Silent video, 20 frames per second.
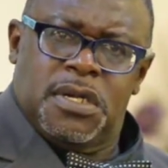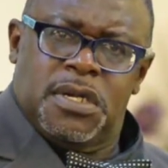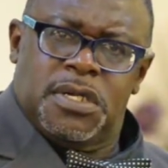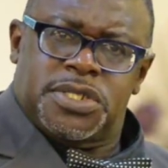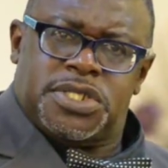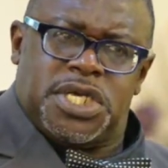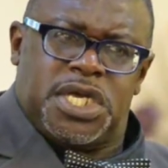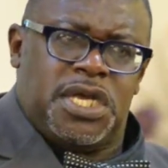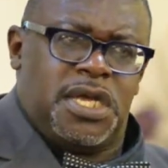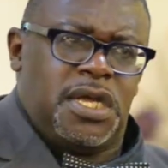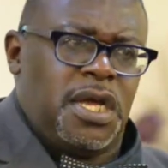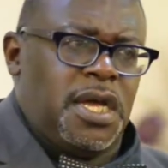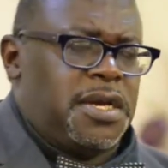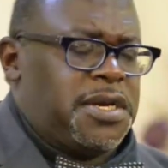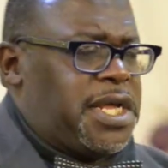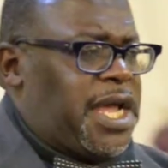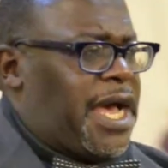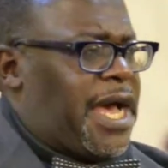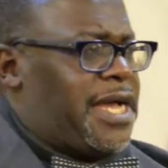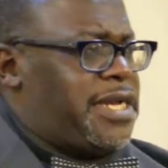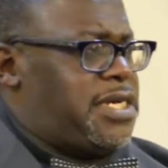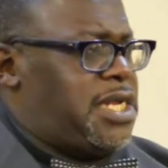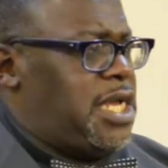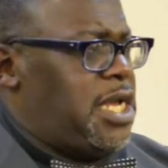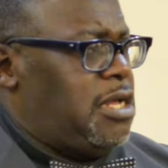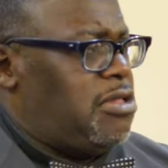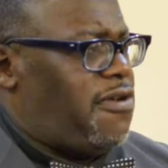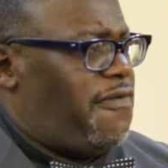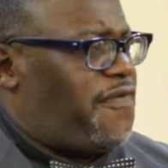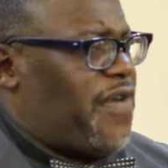See, the
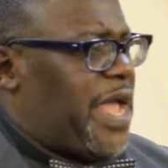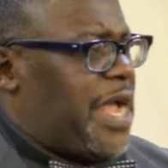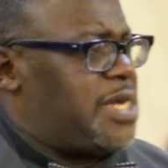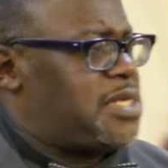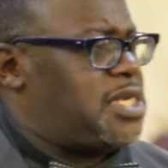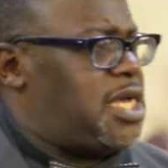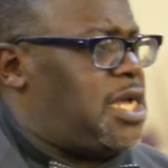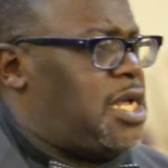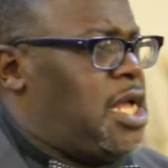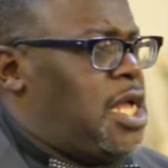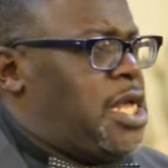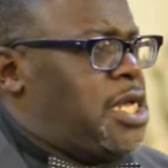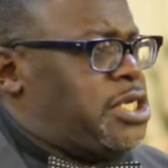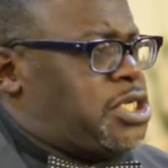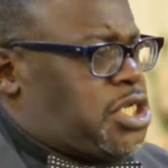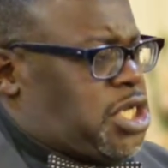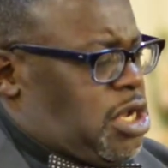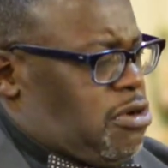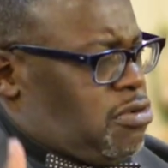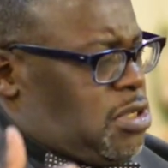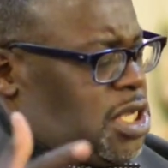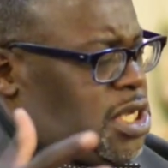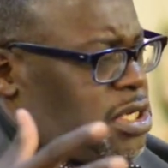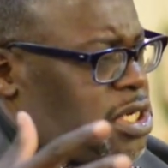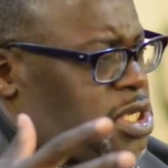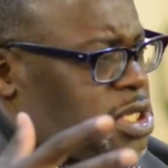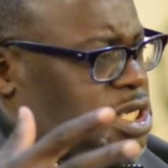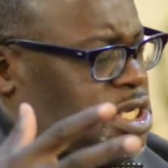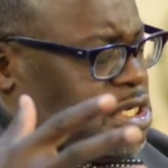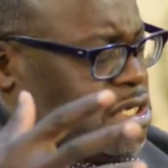idea of the fact is that she was in
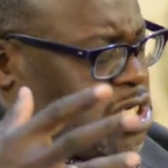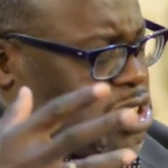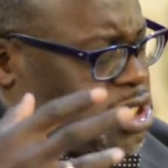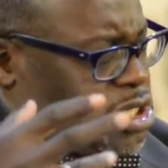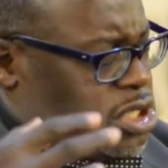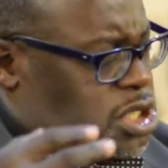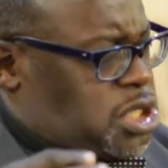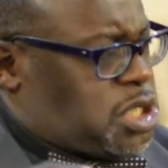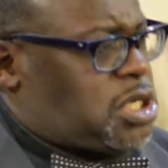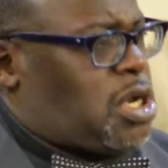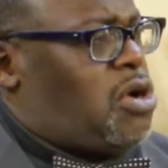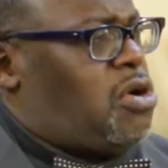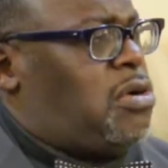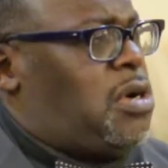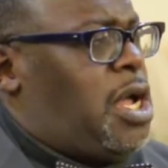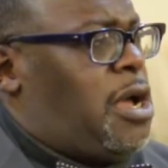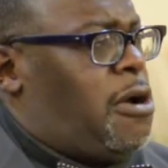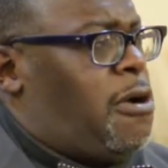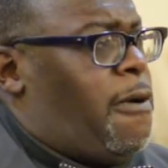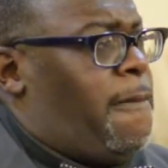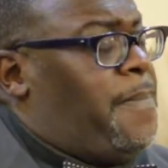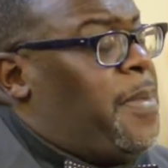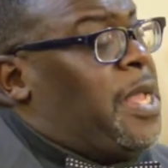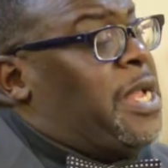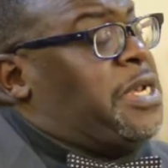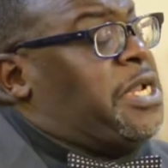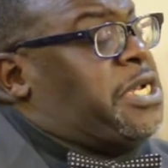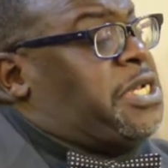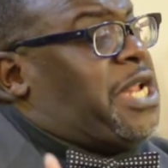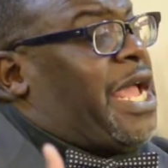this condition so long,
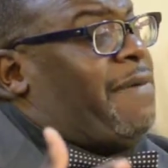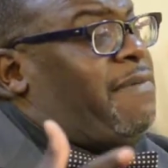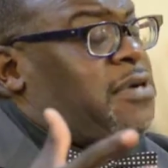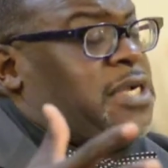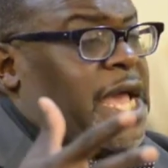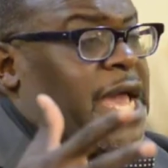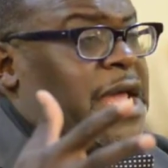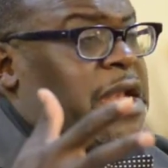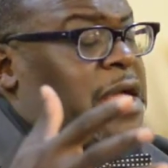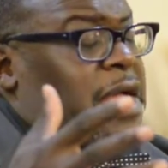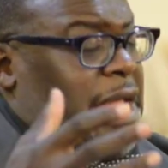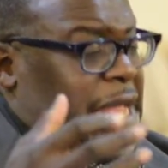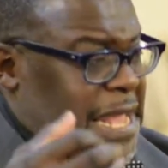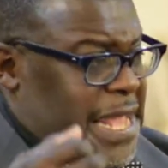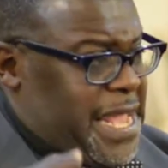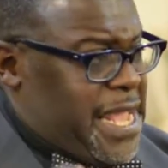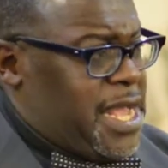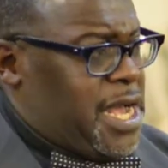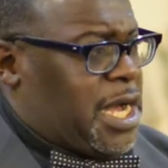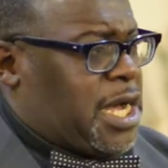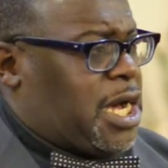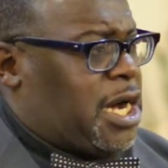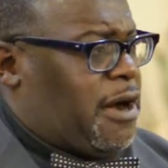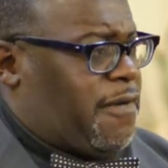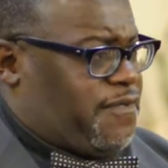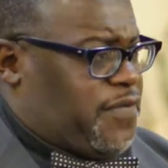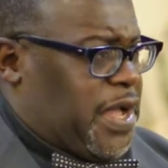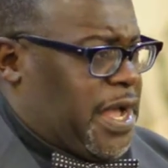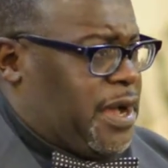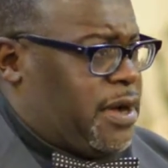the devil had a
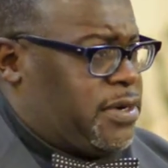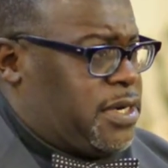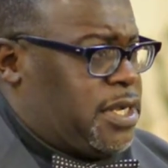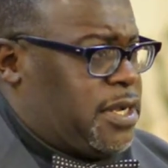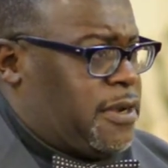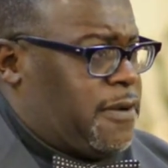handcuff down